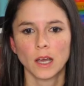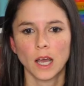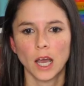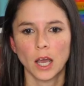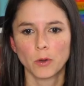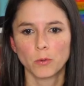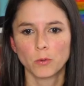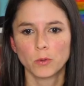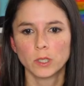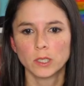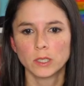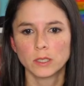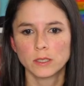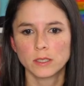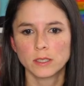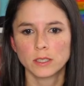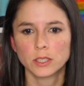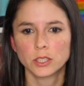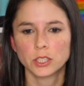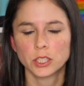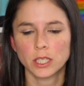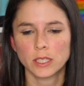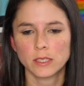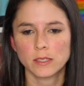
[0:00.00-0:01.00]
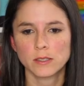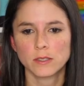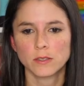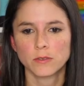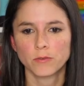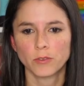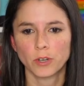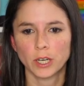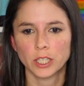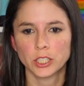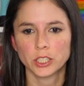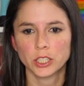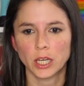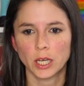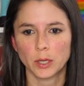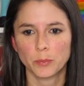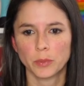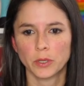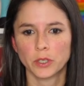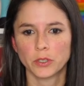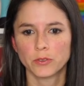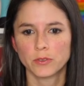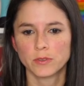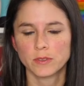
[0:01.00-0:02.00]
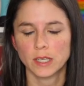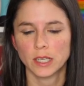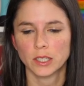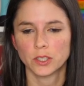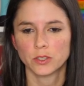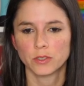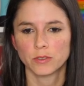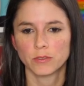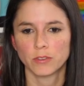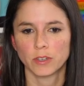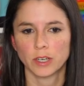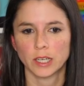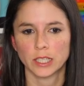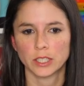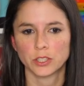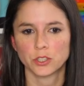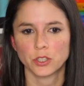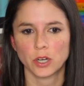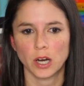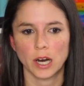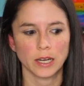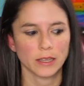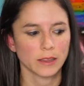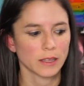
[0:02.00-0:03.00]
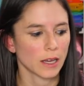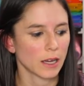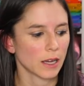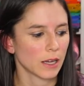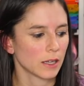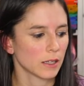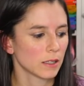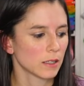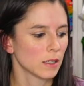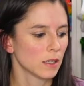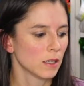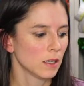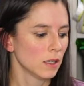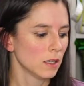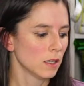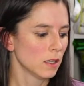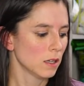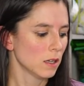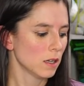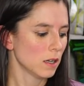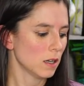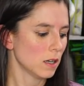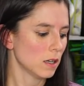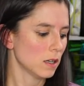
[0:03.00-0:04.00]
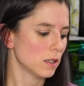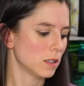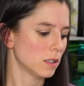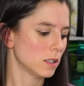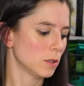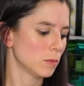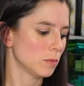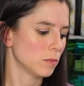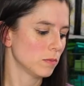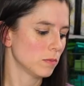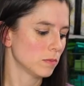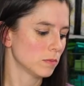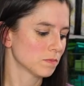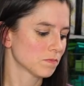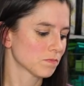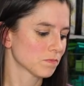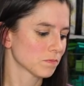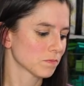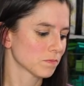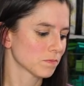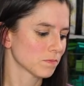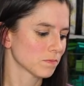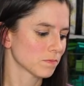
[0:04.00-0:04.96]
I would suggest the Fray Check, but you said you've already tried that. Um,